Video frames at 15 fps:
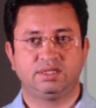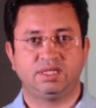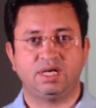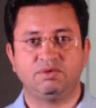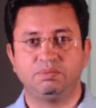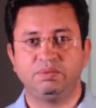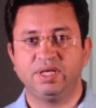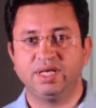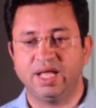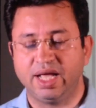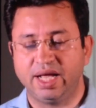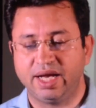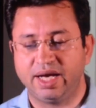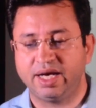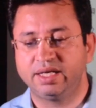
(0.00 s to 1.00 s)
There would be
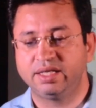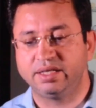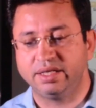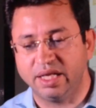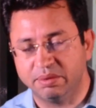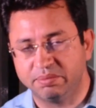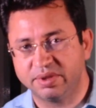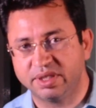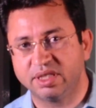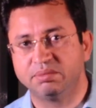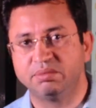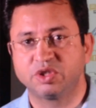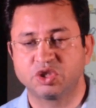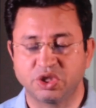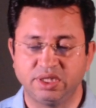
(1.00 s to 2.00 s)
land, labor,
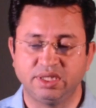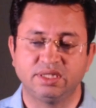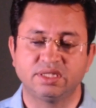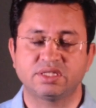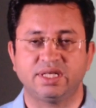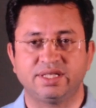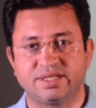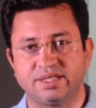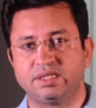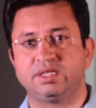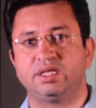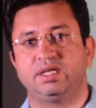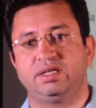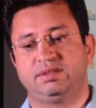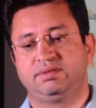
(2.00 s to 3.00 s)
machines,
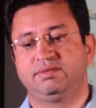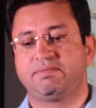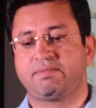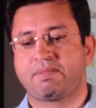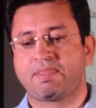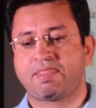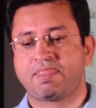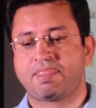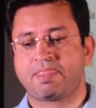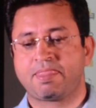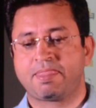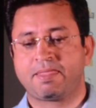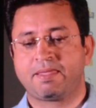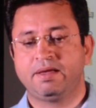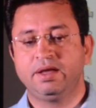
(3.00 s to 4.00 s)
etc.
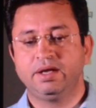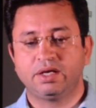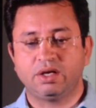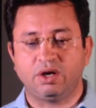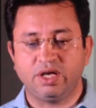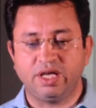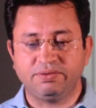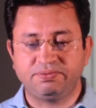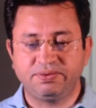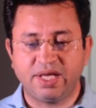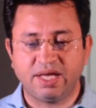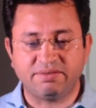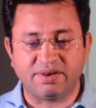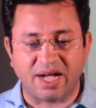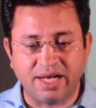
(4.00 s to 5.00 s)
Now, if we
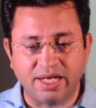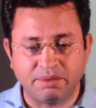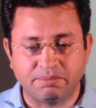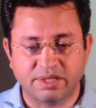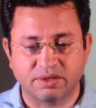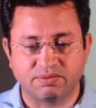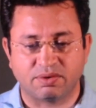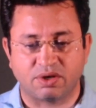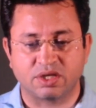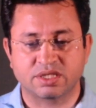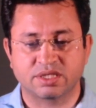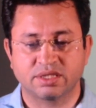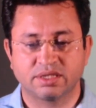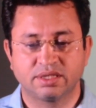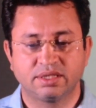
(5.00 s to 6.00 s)
have unlimited
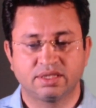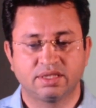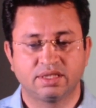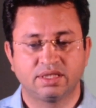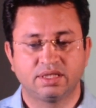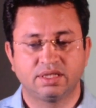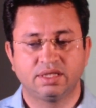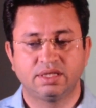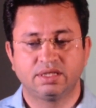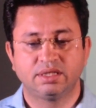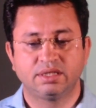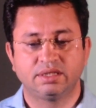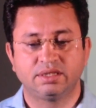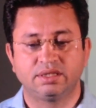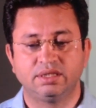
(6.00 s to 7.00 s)
wants,
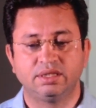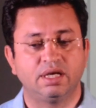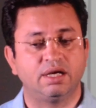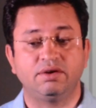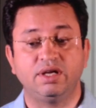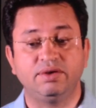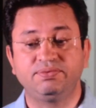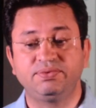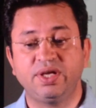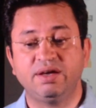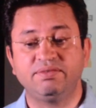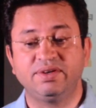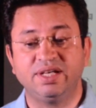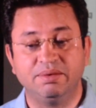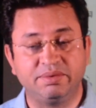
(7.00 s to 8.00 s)
if we
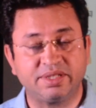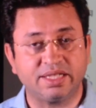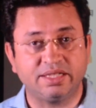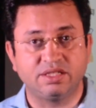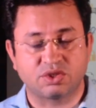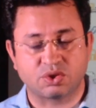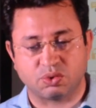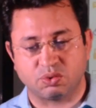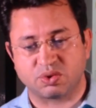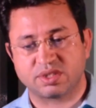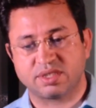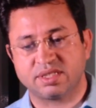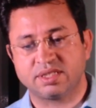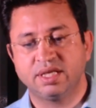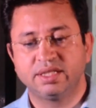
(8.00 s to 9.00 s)
have limited
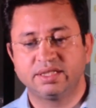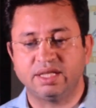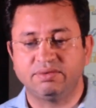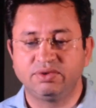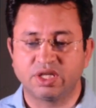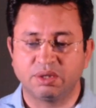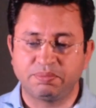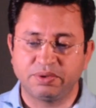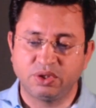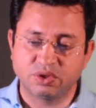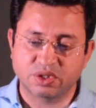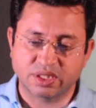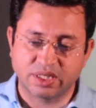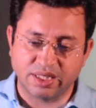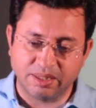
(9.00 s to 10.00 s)
resources, then we can
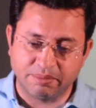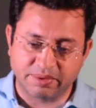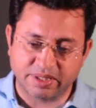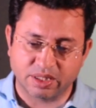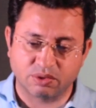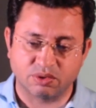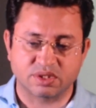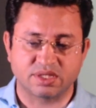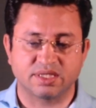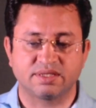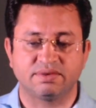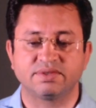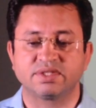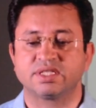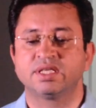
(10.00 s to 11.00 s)
produce limited goods and
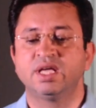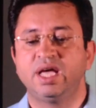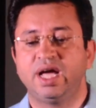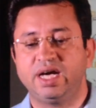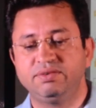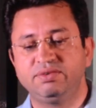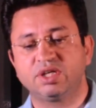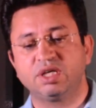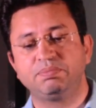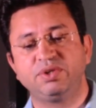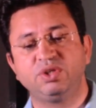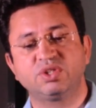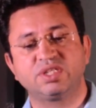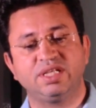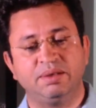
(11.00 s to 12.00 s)
services. And if we can
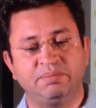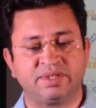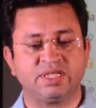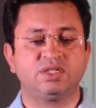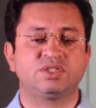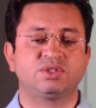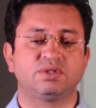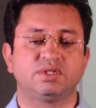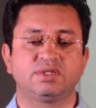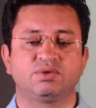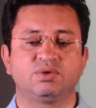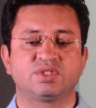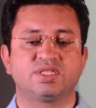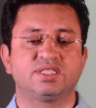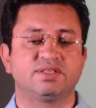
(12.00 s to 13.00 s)
produce limited
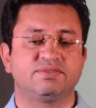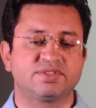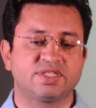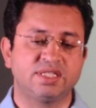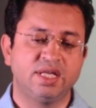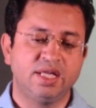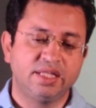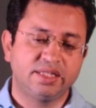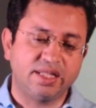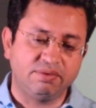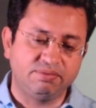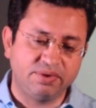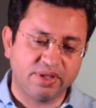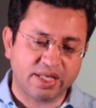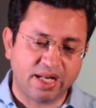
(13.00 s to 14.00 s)
goods and services,
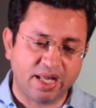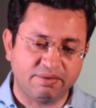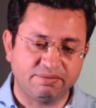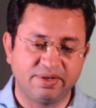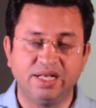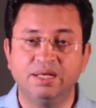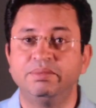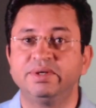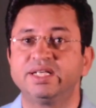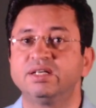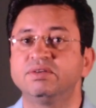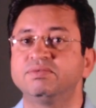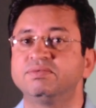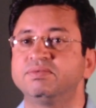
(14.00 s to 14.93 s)
then we can have limited